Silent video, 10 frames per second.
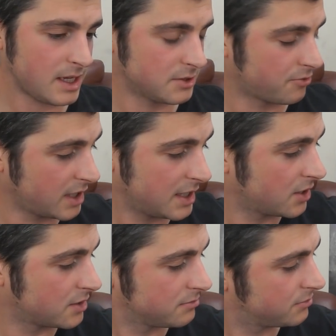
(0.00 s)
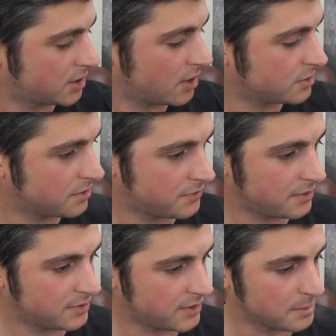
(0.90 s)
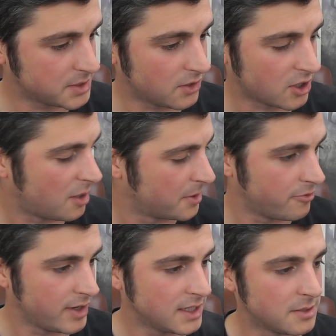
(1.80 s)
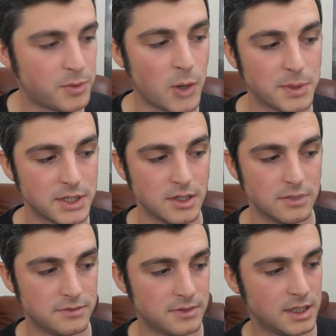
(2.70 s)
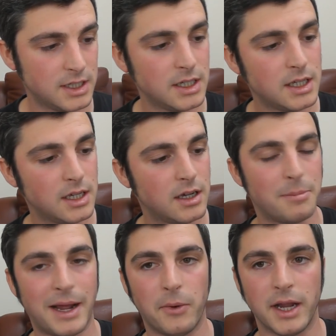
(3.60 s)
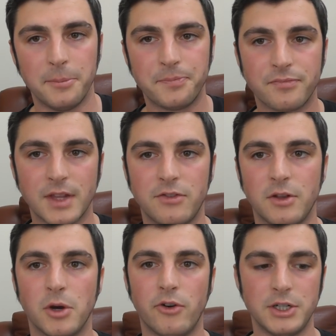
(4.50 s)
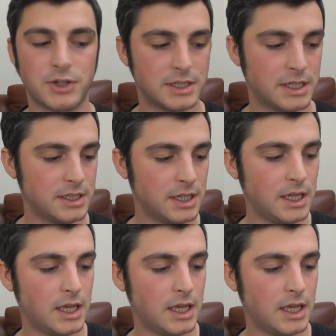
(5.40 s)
It's really good. Go to vividvapes.com and read the proper stuff about it if you're more interested.